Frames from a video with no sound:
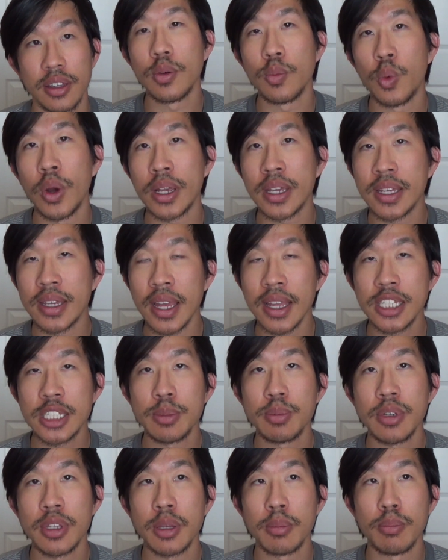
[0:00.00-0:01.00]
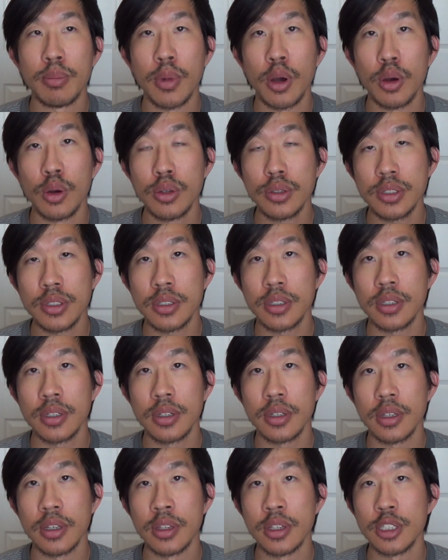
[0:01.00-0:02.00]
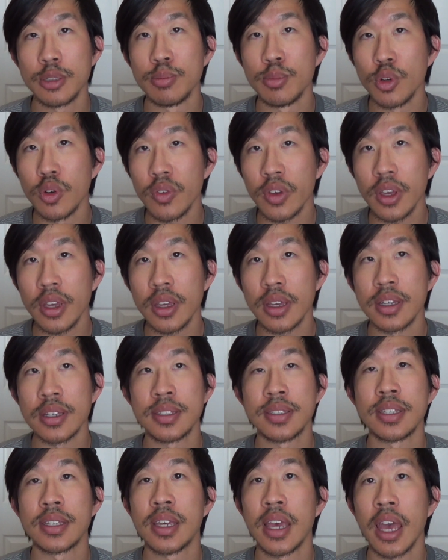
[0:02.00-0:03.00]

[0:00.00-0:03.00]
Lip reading: What gets me the most in this movie is the